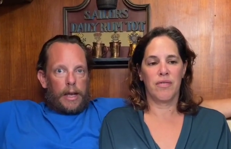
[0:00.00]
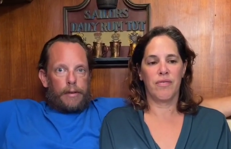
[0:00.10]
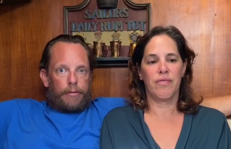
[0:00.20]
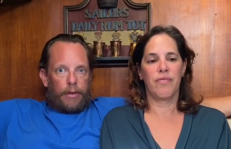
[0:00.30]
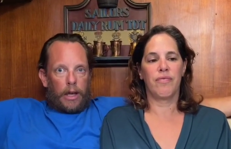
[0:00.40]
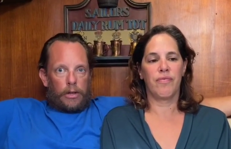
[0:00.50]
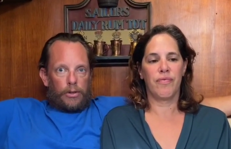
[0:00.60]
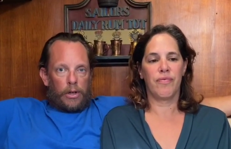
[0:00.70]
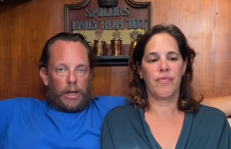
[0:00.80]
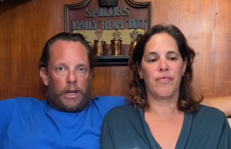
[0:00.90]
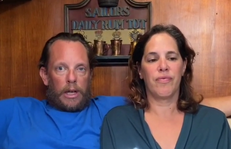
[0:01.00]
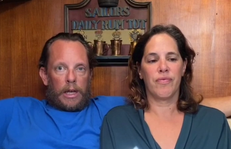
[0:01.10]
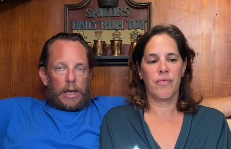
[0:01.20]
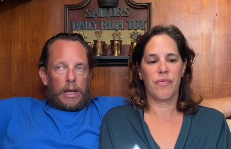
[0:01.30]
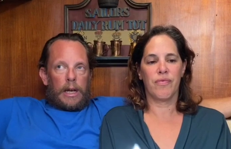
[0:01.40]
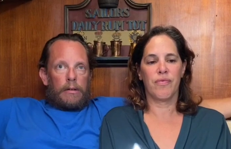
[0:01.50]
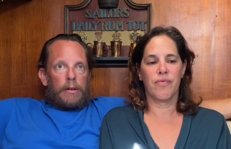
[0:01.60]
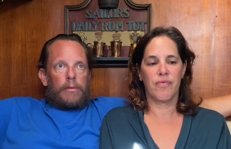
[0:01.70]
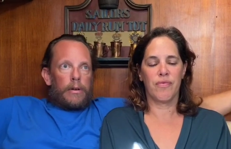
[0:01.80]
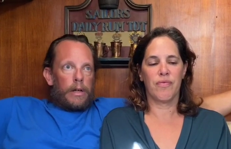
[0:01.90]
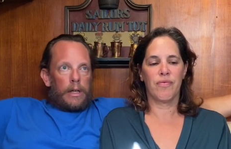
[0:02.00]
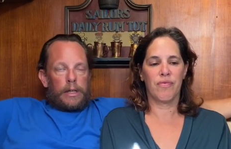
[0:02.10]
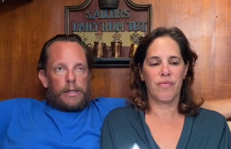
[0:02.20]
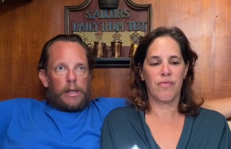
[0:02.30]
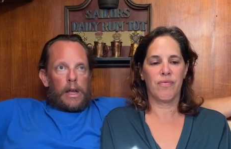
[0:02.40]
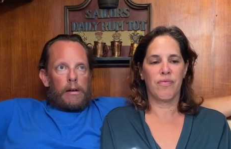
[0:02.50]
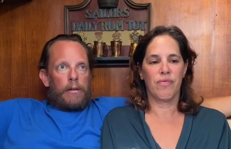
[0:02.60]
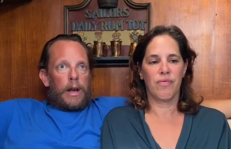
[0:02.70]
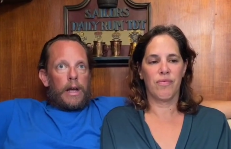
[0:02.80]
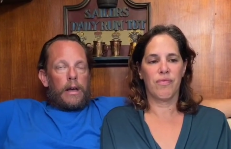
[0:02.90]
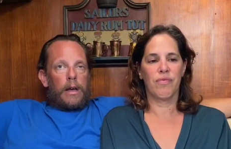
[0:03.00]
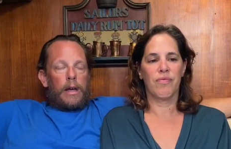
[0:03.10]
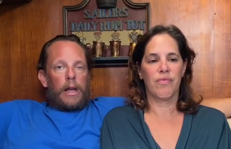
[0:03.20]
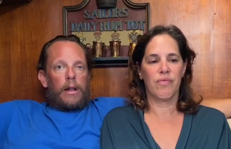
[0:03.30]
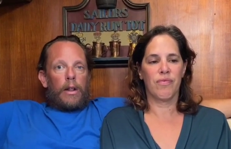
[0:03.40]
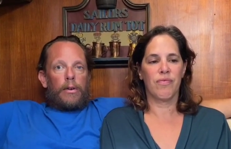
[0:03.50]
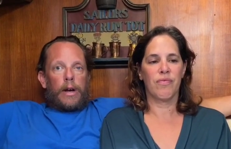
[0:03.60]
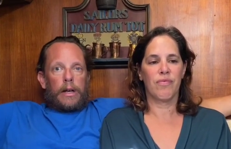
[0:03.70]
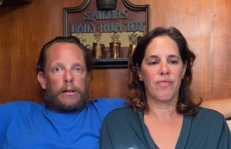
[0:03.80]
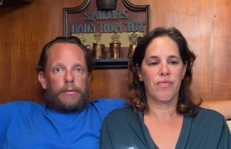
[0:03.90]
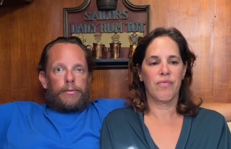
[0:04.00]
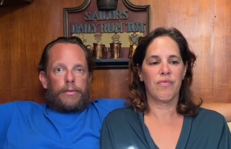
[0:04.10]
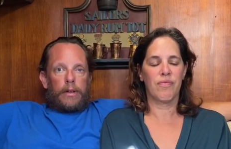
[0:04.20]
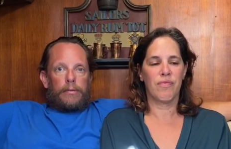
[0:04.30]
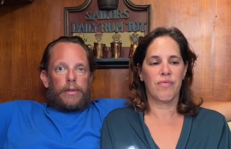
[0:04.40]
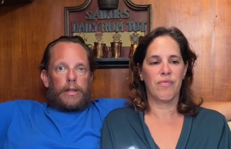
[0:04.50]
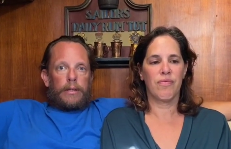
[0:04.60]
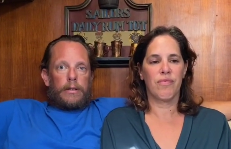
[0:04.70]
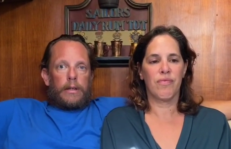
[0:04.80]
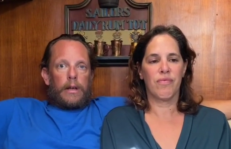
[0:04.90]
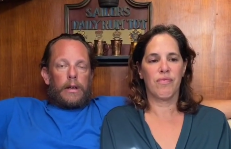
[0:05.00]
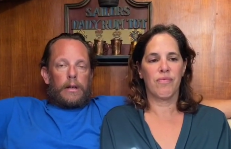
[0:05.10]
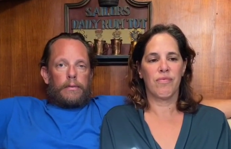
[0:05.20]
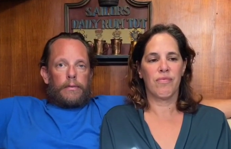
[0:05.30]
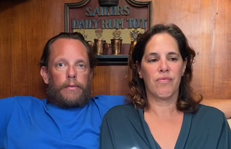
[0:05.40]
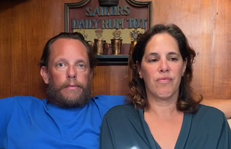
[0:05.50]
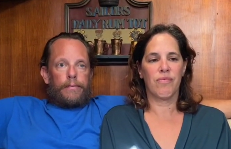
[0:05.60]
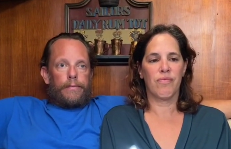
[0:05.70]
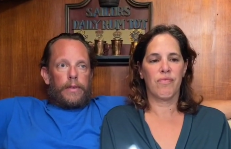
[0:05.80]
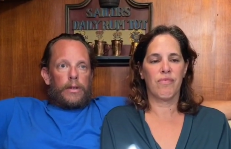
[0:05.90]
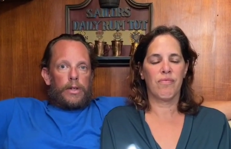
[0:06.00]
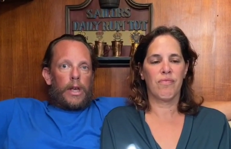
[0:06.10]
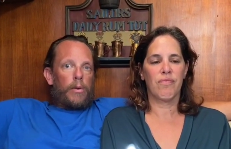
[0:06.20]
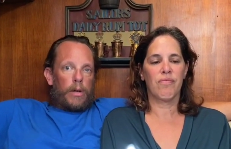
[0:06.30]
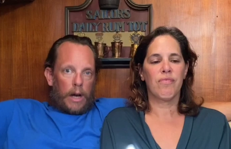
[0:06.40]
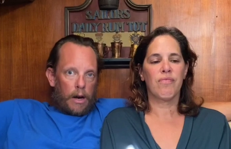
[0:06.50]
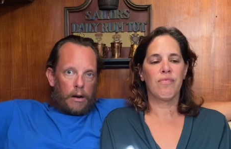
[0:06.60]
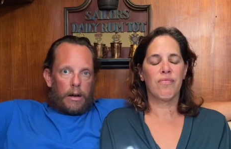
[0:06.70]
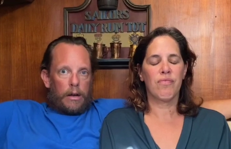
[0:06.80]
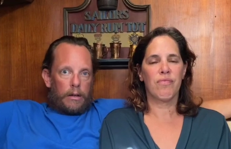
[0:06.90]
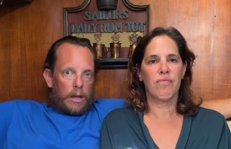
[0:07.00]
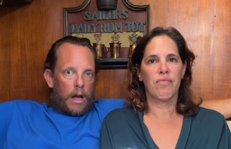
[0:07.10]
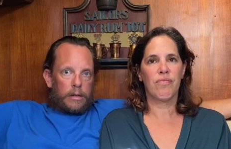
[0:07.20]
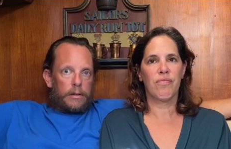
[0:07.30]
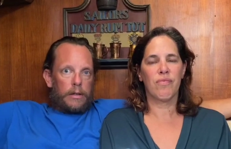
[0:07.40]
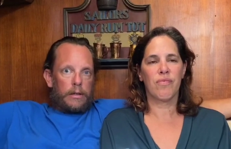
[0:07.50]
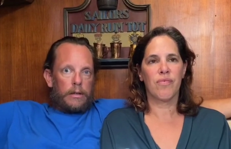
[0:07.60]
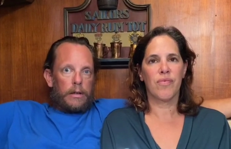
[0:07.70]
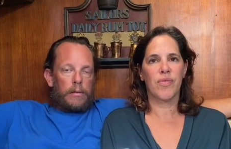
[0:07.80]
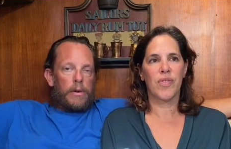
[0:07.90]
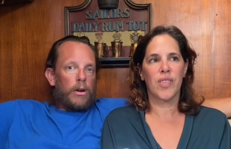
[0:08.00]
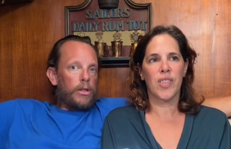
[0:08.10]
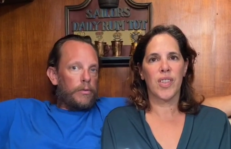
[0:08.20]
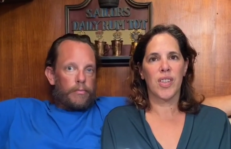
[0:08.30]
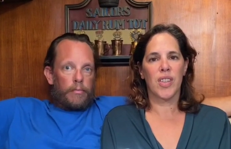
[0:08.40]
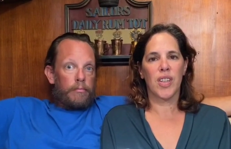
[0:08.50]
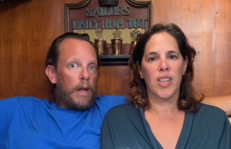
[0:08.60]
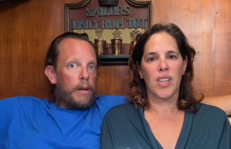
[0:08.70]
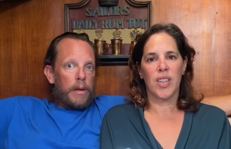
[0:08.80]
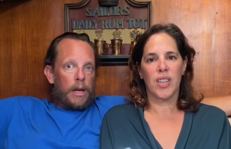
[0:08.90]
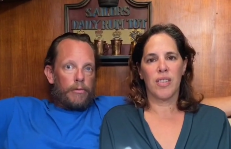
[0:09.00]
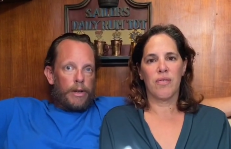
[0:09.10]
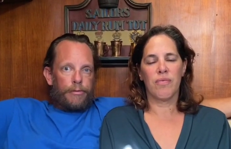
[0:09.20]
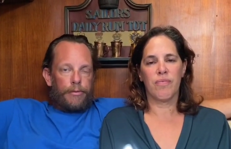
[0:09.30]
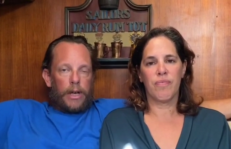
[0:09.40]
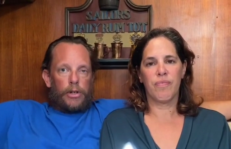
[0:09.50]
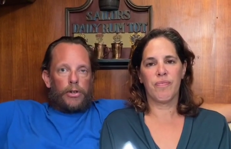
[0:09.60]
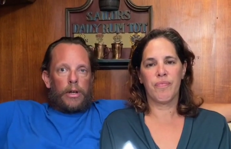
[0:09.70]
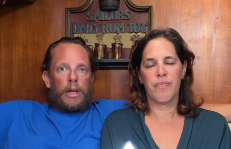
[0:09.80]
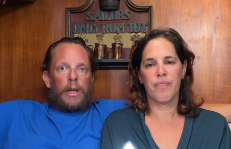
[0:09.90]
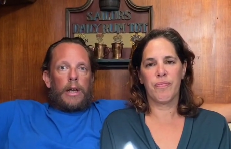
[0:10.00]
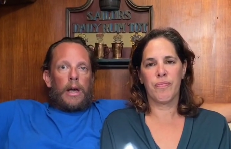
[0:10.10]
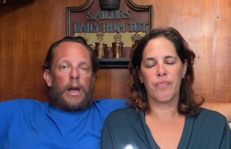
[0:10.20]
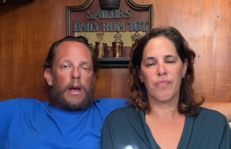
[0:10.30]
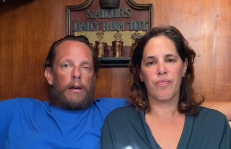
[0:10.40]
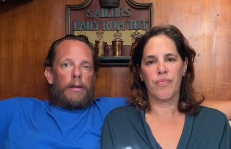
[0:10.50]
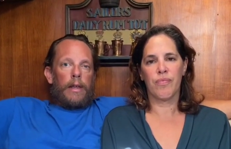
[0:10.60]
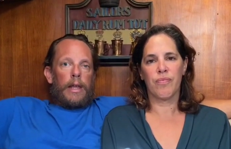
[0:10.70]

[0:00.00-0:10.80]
Speaker 1: and eat fish and now that we're in this area and learning of, of this uh, ciguatera toxin amongst many many reef fish uh,